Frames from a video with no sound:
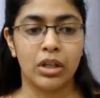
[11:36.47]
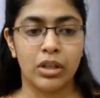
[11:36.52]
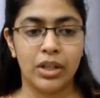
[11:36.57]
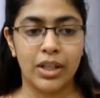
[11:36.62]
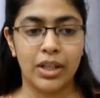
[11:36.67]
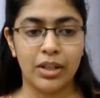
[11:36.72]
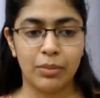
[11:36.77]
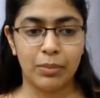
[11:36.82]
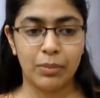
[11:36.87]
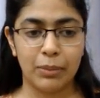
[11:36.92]

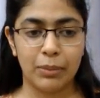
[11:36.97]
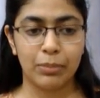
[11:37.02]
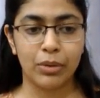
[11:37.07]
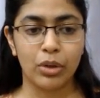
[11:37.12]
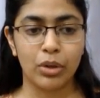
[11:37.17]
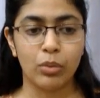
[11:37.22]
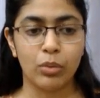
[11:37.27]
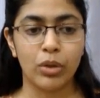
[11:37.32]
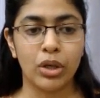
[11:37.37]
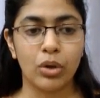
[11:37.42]
these
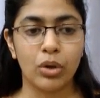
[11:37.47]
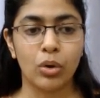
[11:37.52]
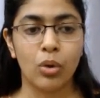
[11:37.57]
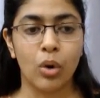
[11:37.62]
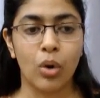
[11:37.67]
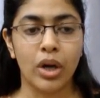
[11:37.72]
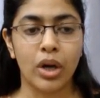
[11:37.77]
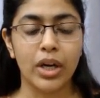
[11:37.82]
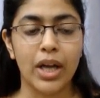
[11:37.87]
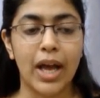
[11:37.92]
people will
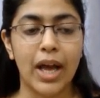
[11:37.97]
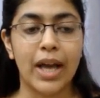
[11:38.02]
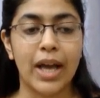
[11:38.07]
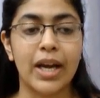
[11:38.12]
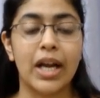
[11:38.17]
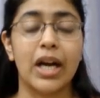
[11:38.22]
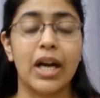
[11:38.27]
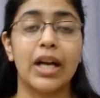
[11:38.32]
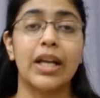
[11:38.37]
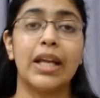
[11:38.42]
go on
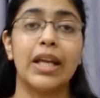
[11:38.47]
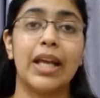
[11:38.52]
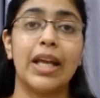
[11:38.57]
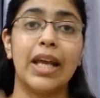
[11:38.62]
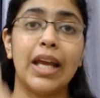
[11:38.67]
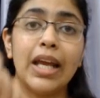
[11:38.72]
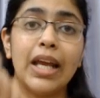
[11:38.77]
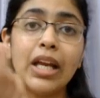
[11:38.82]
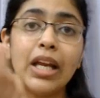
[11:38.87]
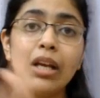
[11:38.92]
and
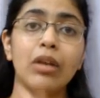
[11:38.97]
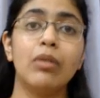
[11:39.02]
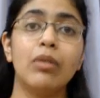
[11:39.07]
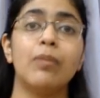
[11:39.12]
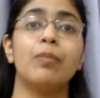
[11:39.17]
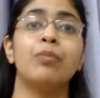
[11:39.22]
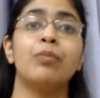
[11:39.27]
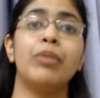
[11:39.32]
again